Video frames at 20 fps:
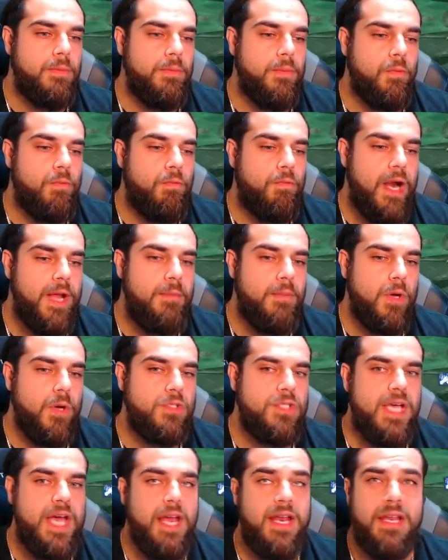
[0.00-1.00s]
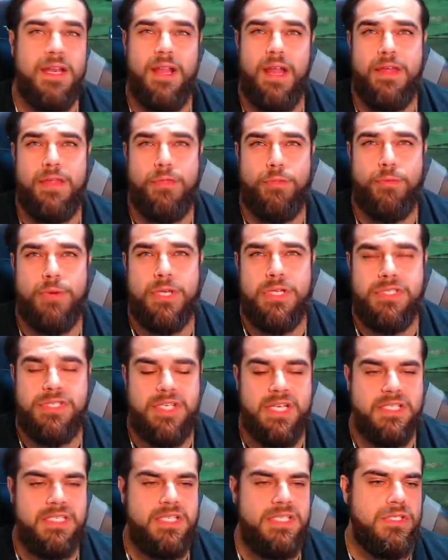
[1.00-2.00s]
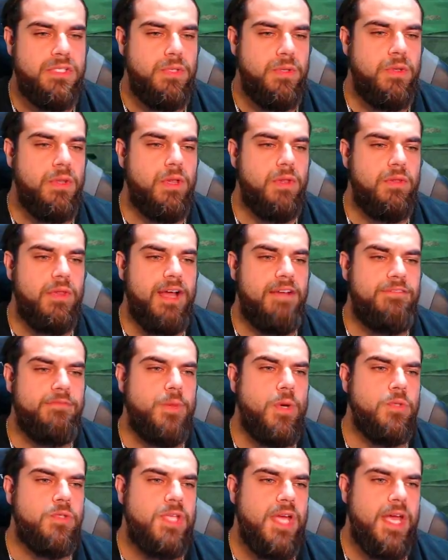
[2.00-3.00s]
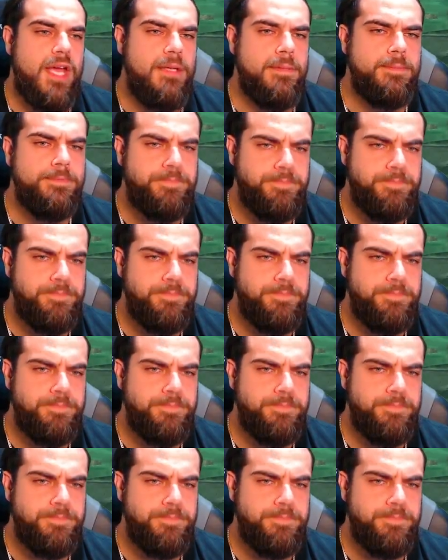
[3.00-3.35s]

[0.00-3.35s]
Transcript: rightmost head and like 360 to the leftmost head.